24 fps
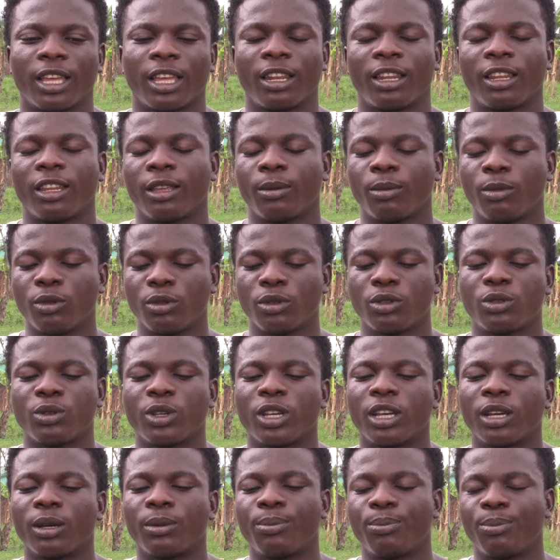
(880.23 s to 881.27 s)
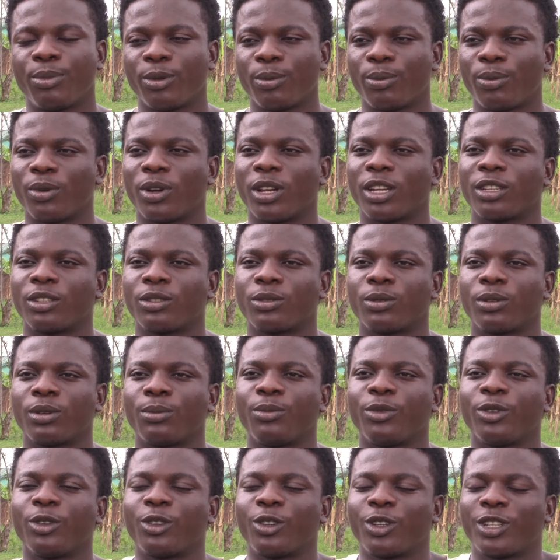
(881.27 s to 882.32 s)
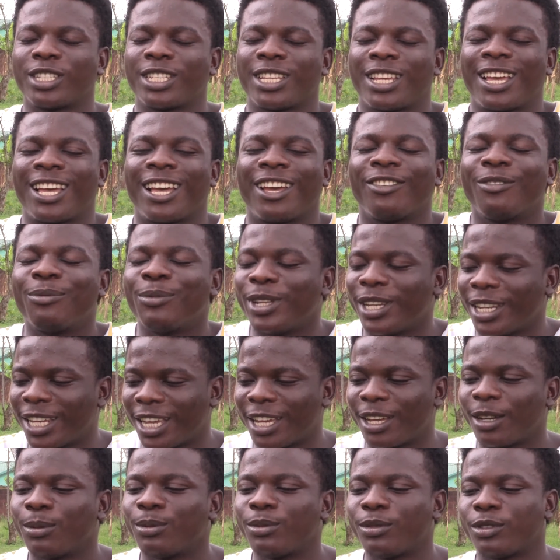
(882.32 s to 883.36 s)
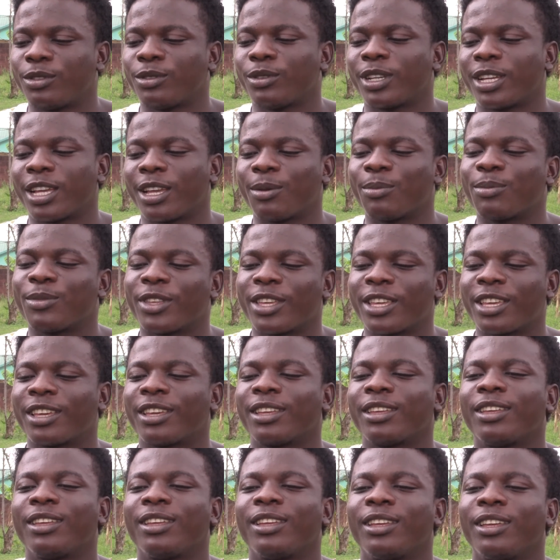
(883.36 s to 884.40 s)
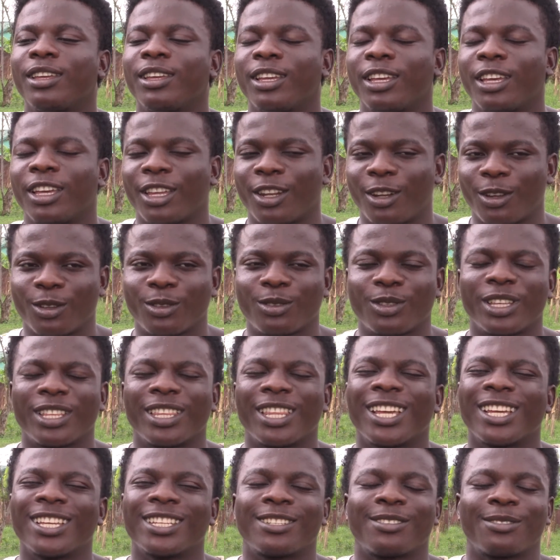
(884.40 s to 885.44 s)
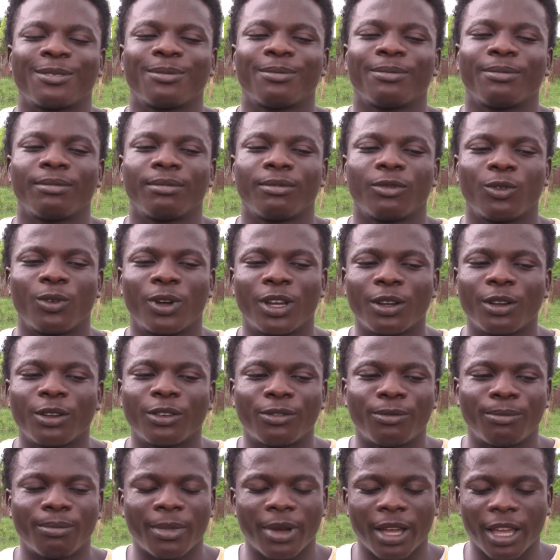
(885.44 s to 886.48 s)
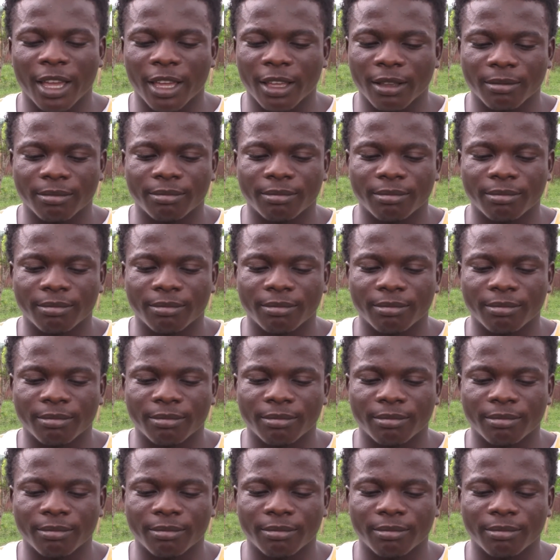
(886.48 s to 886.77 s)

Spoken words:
able to help people as well, because I've been helped to come here. And also, and that's one of the